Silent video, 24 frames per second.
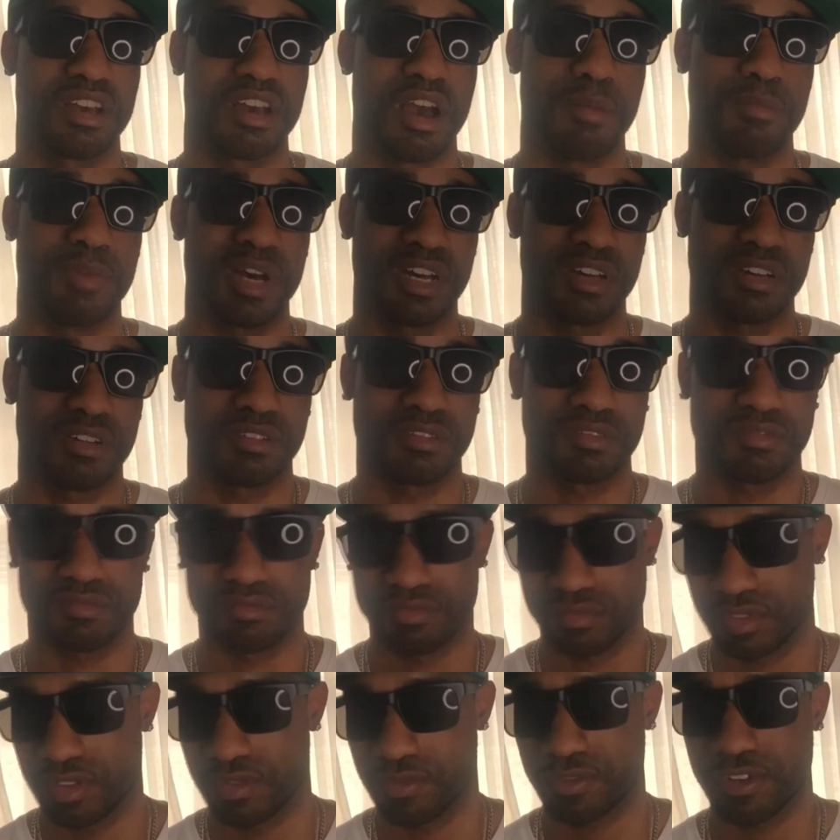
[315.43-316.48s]
about
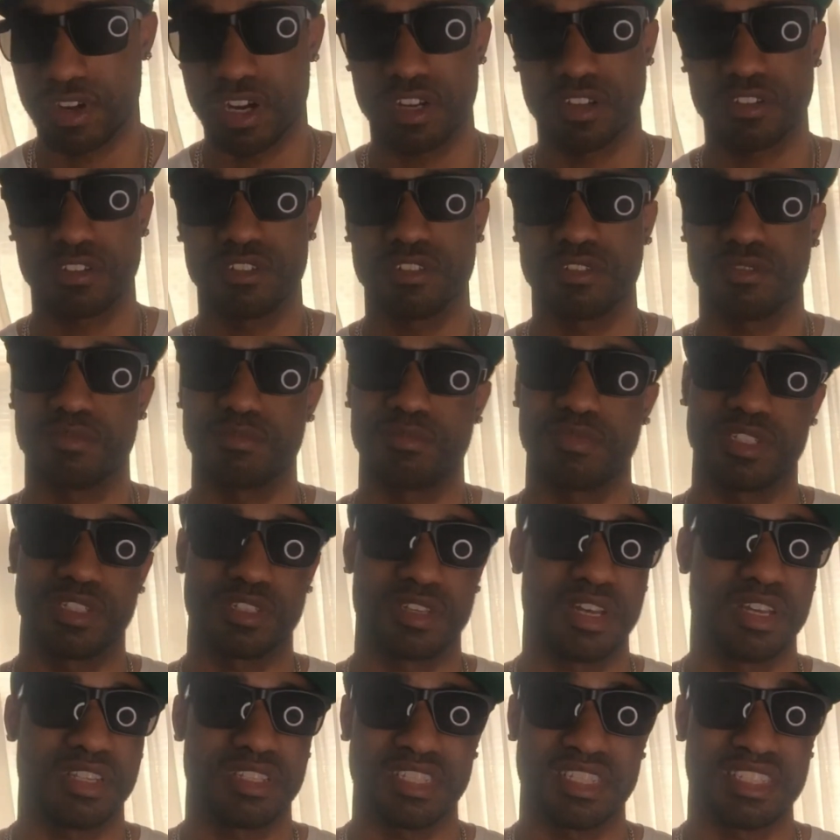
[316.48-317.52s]
the fragrance
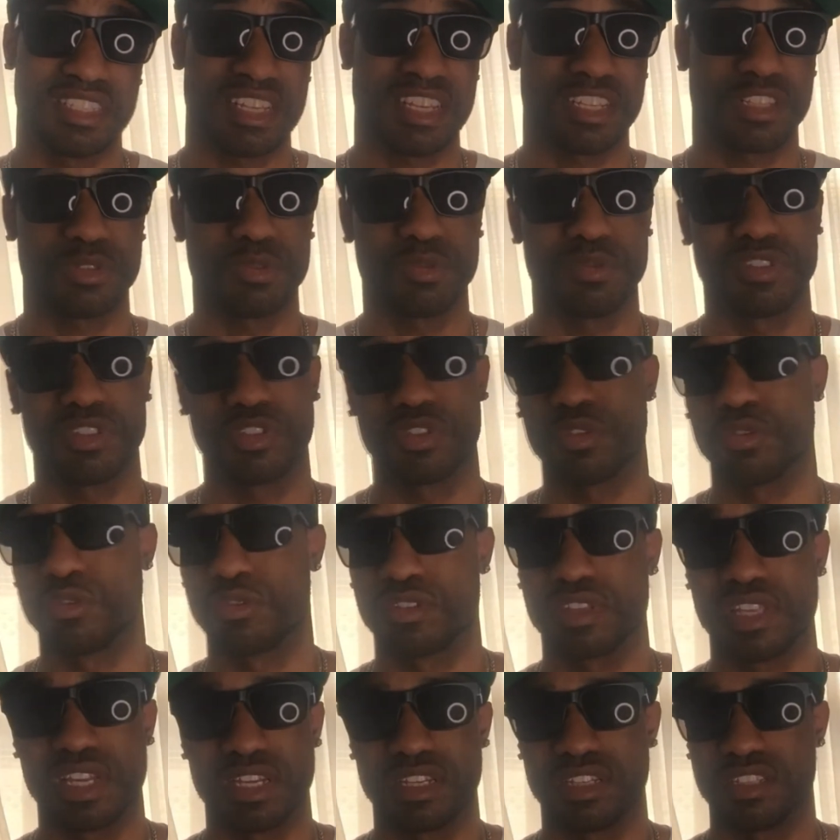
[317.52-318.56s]
because it's not doing its own
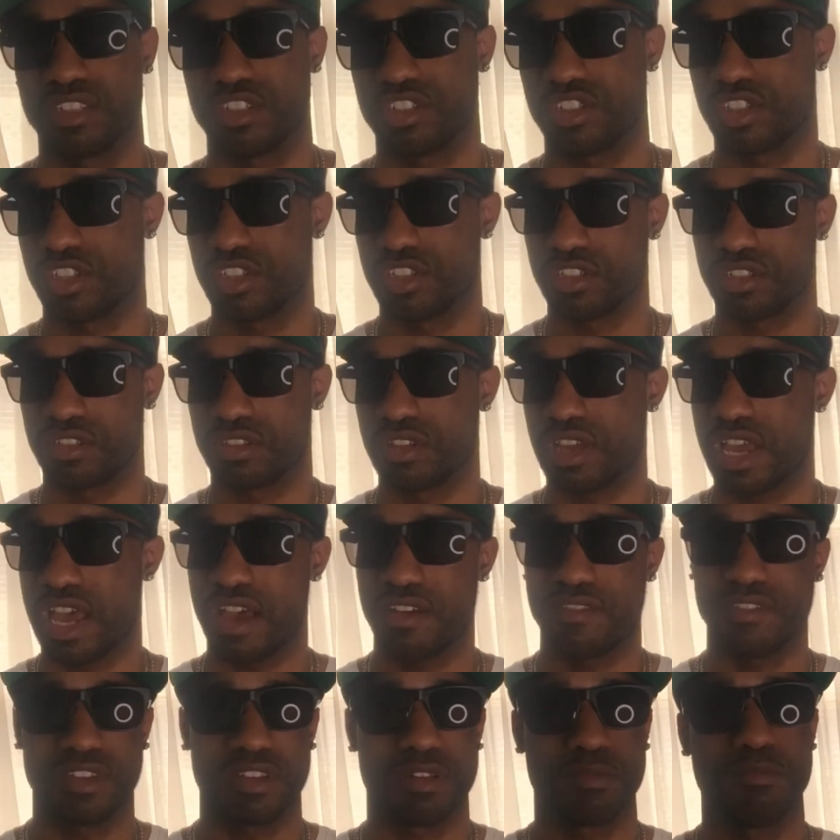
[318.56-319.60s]
thing. It's just
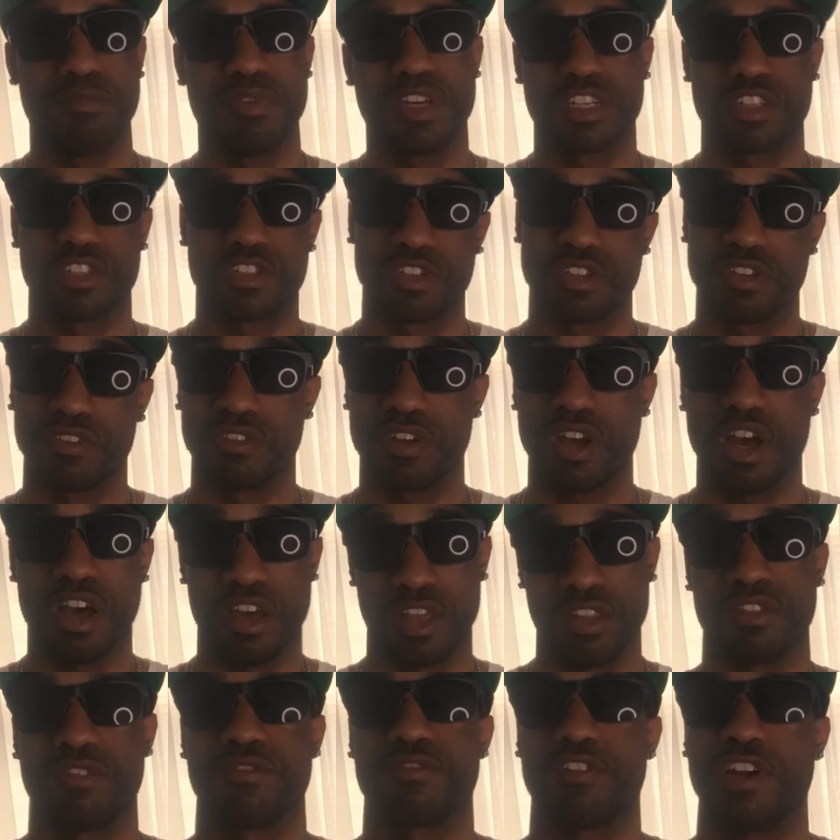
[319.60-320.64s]
having a mixture of
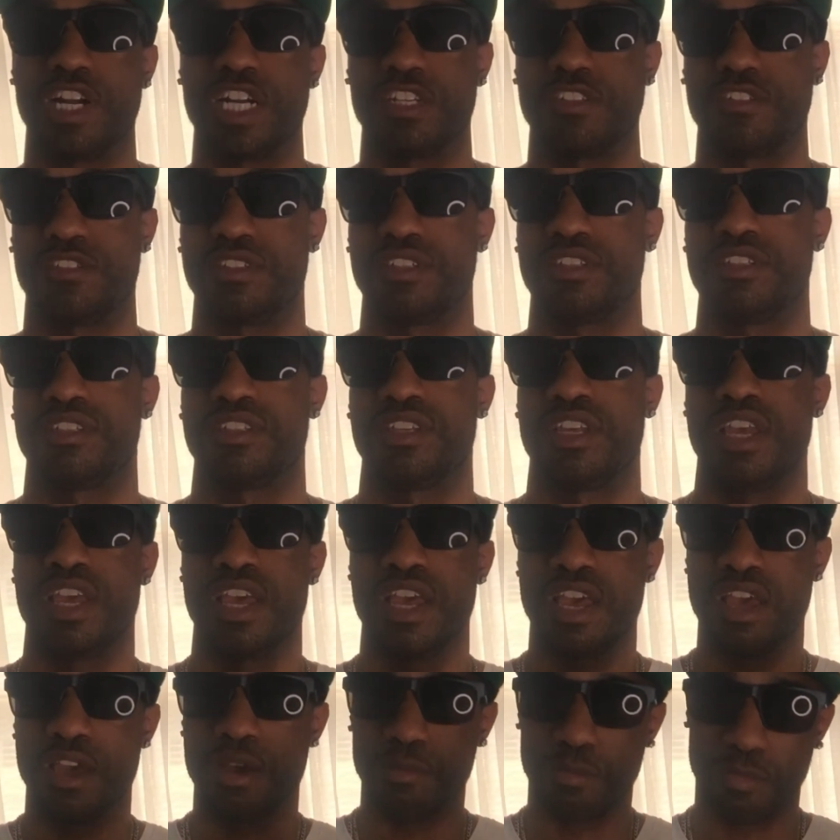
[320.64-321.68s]
other fragrances
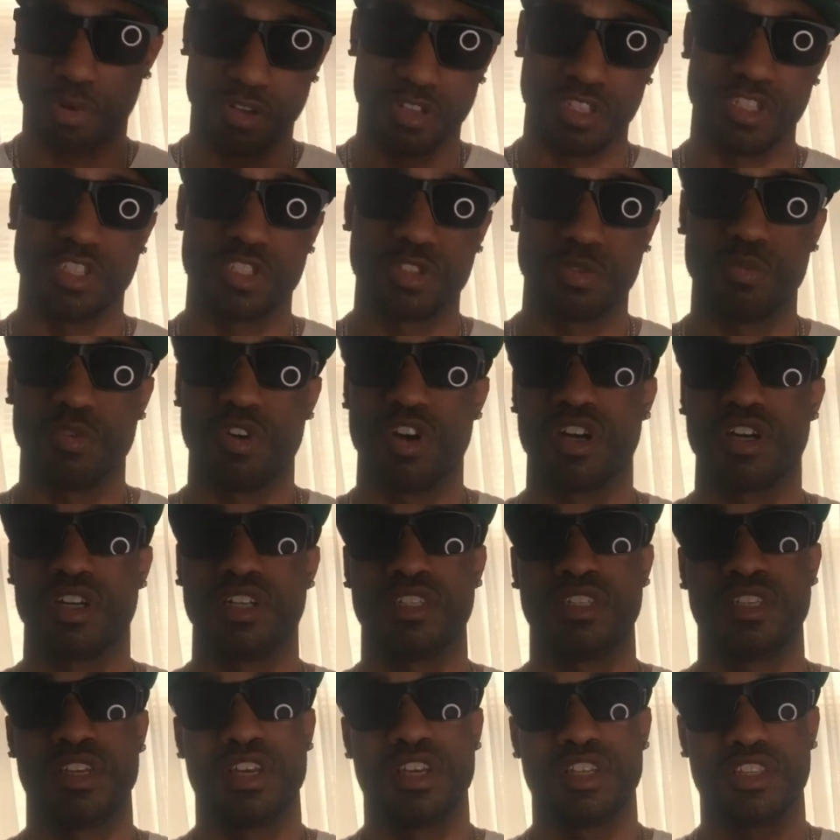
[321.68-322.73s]
put into
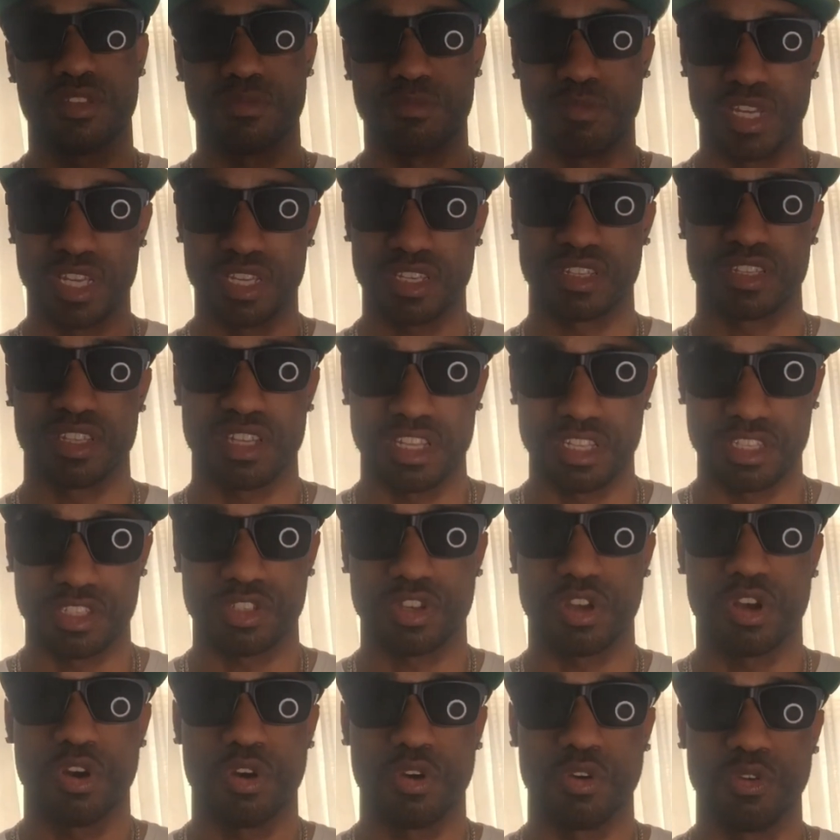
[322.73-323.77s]
one to make its
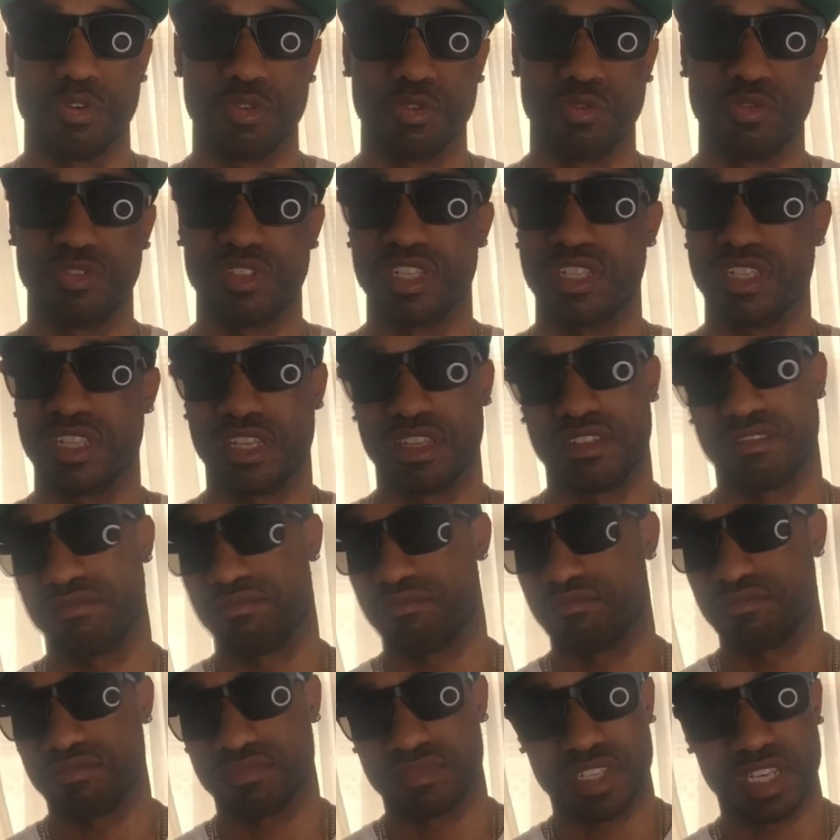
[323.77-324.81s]
own, and
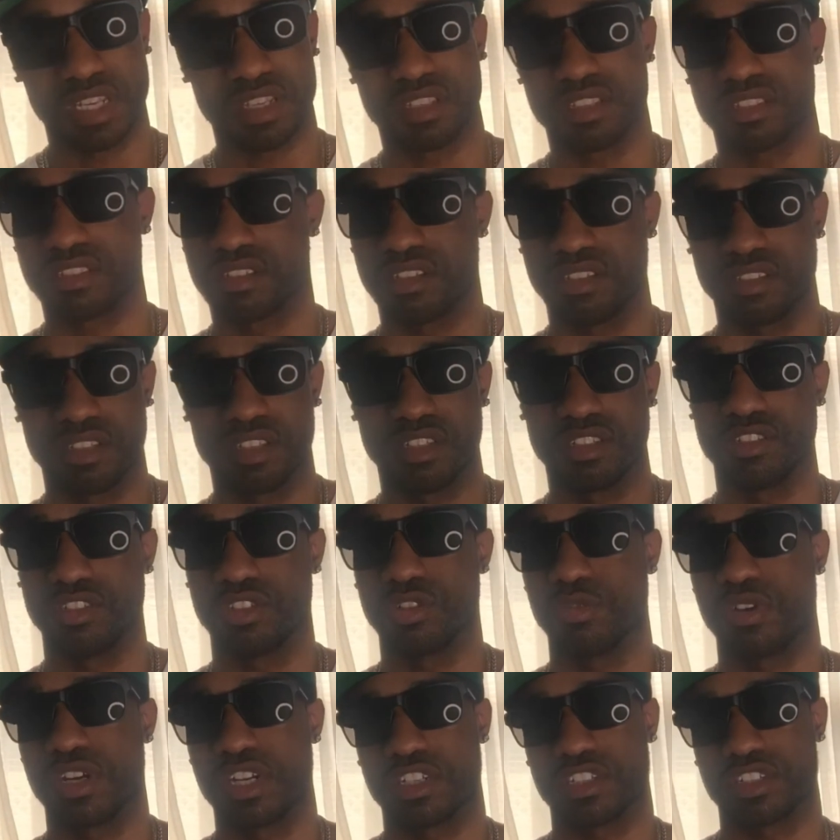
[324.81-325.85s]
then takes another
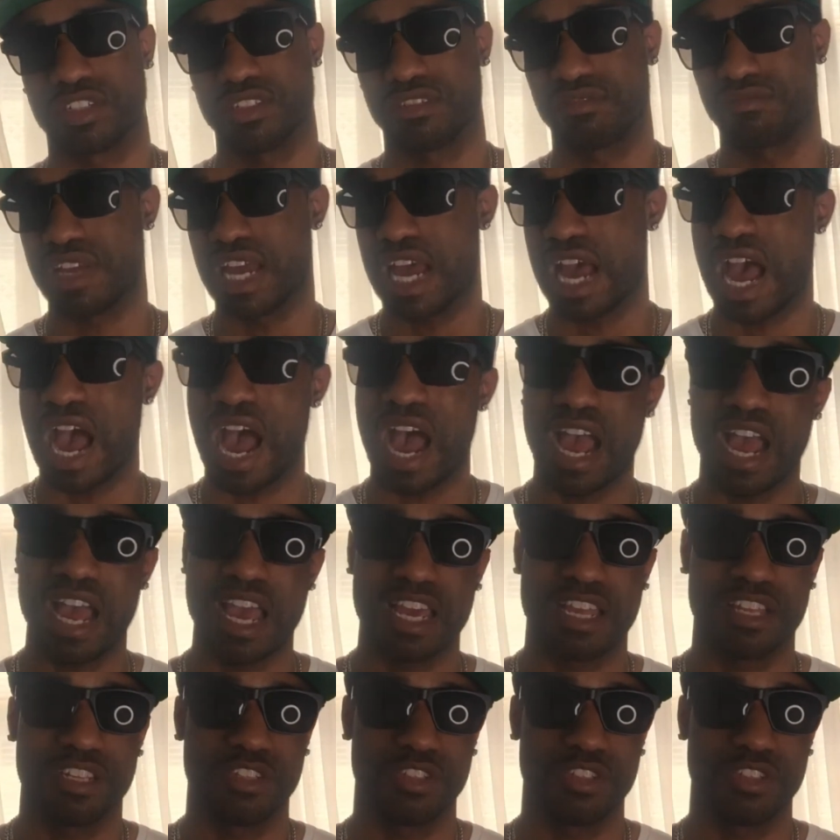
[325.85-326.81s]
direction. How